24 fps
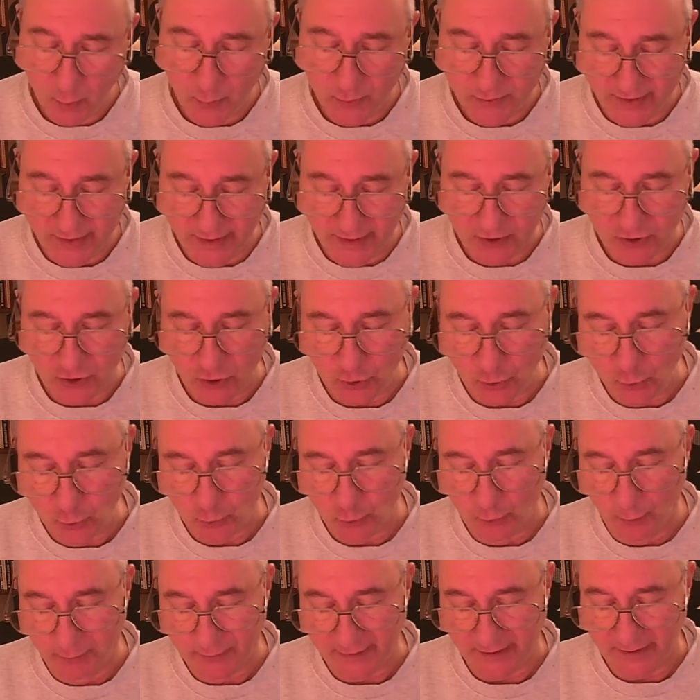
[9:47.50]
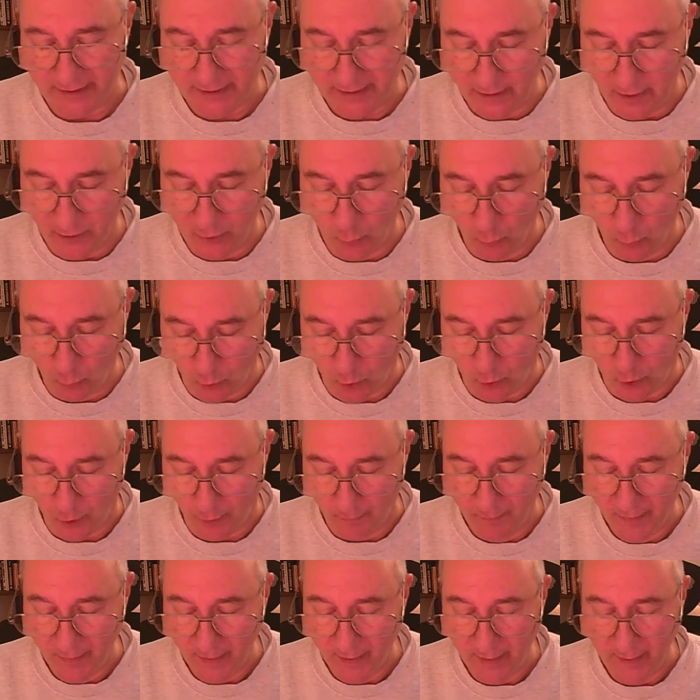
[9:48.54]
was in its usual place on the wall,
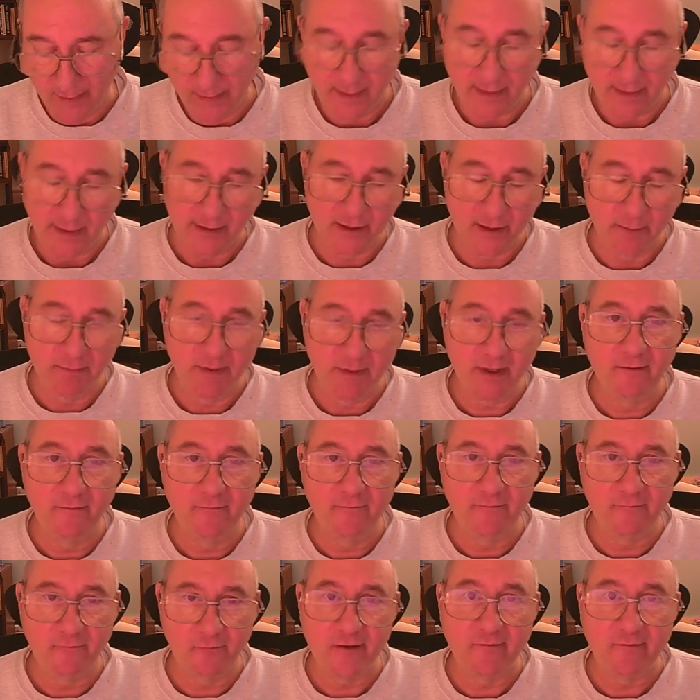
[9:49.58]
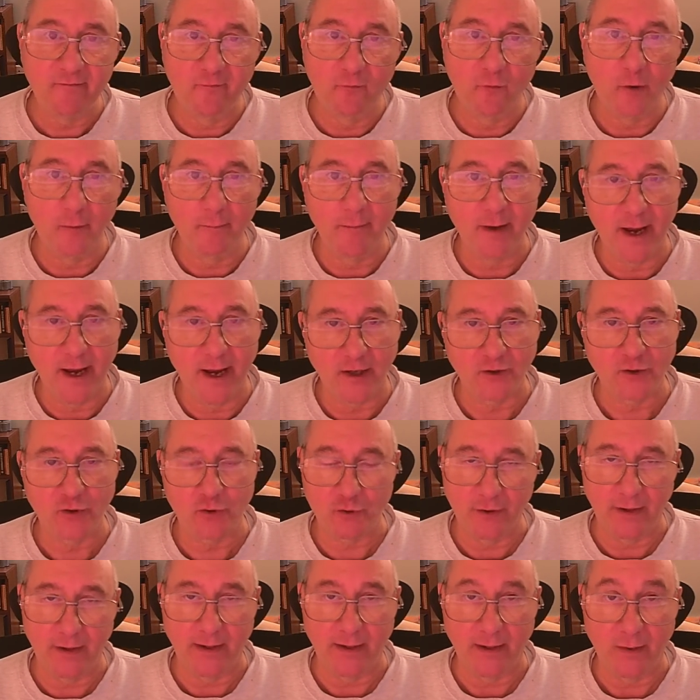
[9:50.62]
and the big free-form
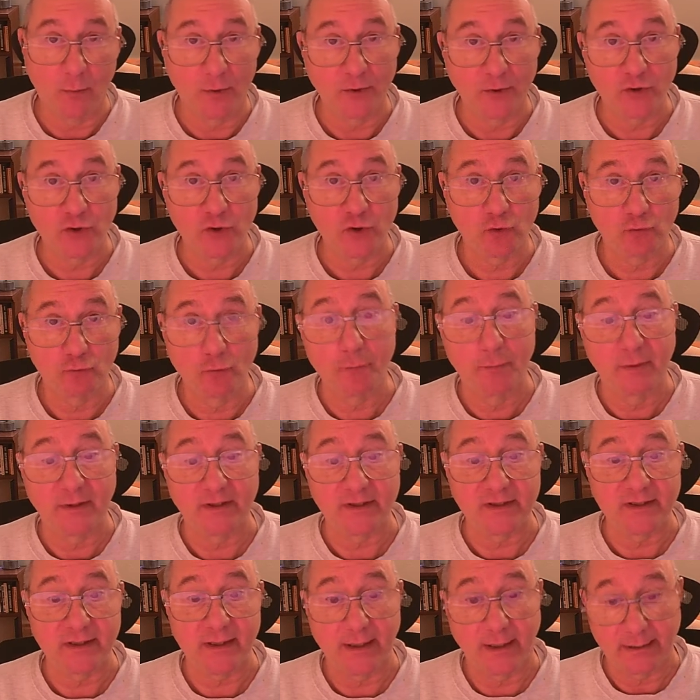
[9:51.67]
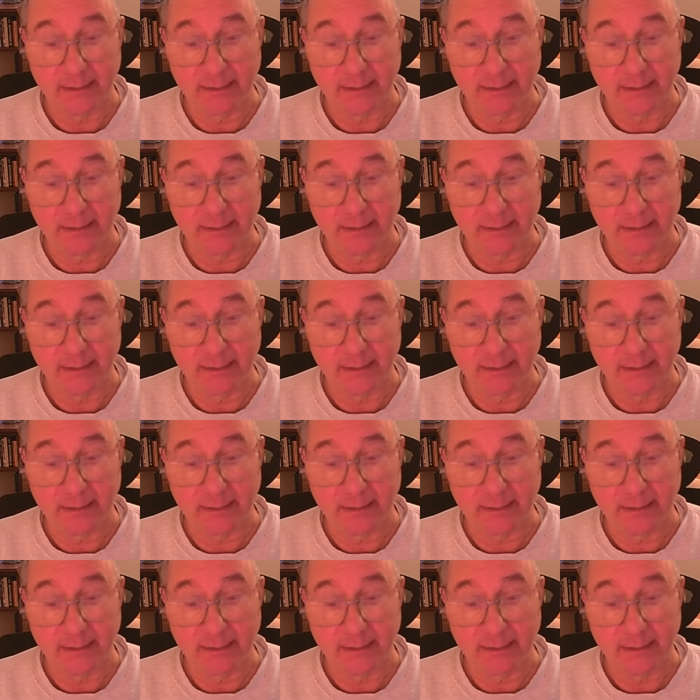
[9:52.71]
ashtray was scrupulously